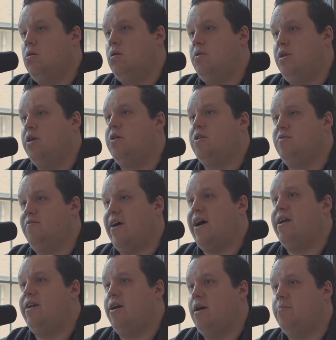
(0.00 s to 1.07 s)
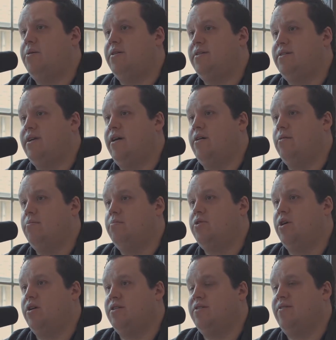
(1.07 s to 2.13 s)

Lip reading: And then you can divide it up and sell chunks of